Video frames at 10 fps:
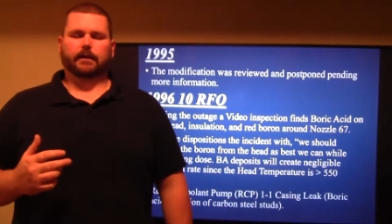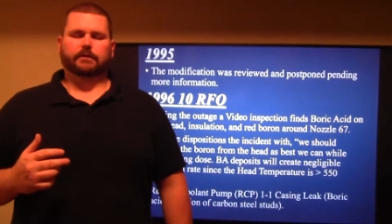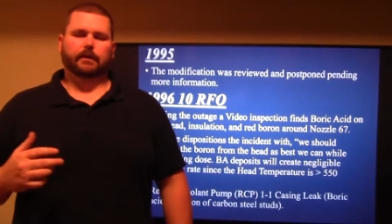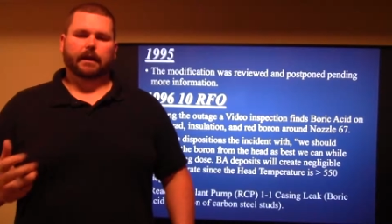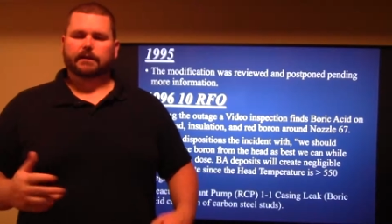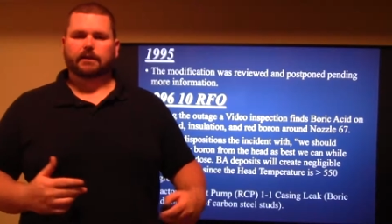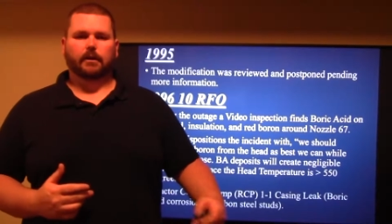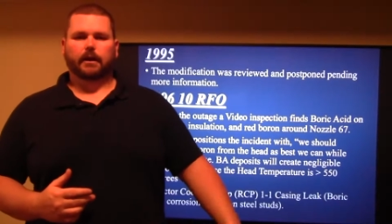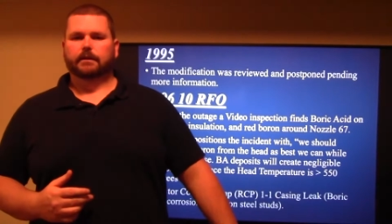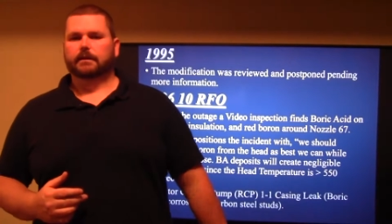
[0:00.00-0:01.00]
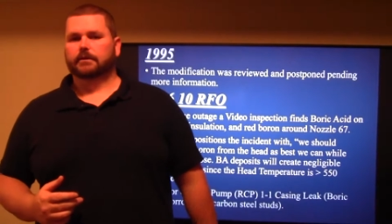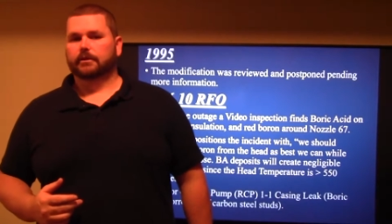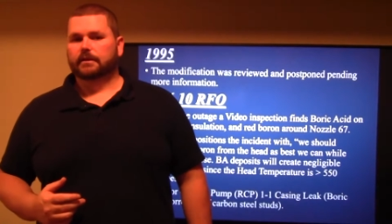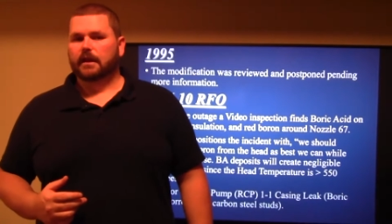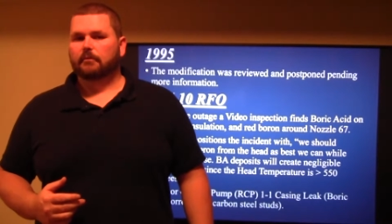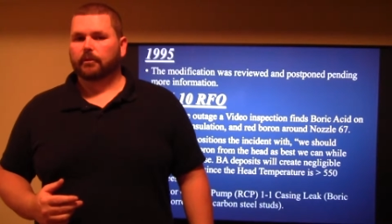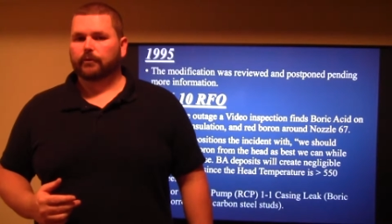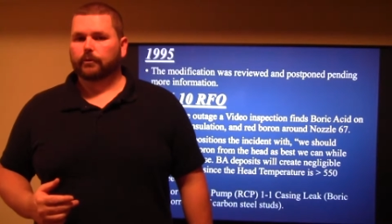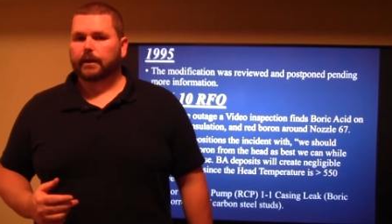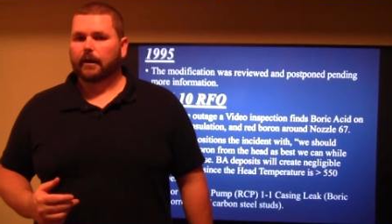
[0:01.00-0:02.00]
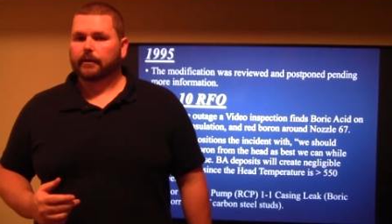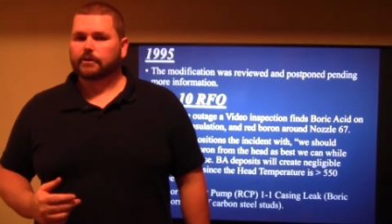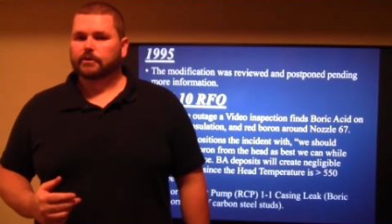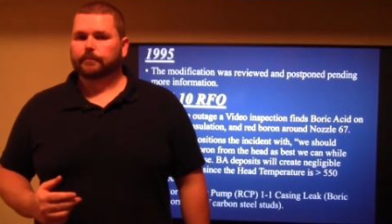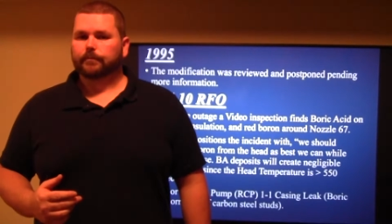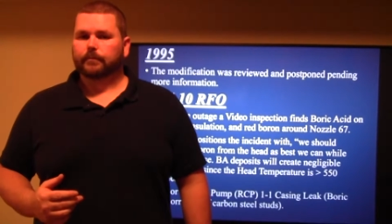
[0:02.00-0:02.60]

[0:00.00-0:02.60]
So that continued on. During the 10th refueling outage,